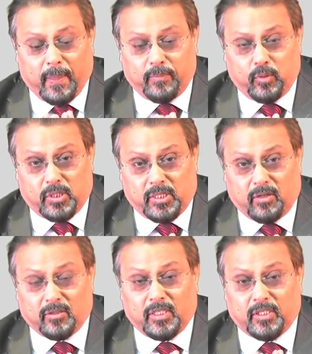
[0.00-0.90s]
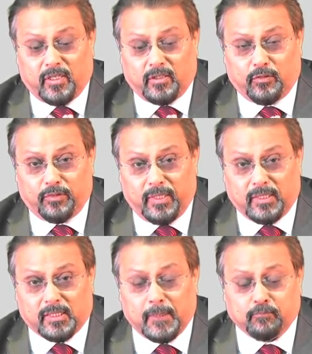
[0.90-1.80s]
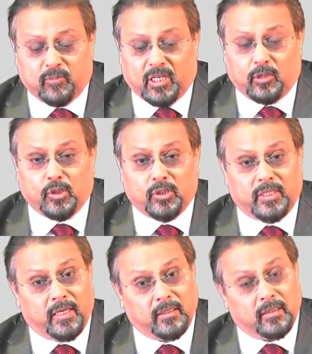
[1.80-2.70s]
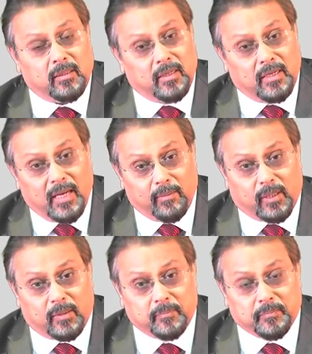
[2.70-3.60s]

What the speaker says: booty or they are sharing the fees, they are also sharing the labor.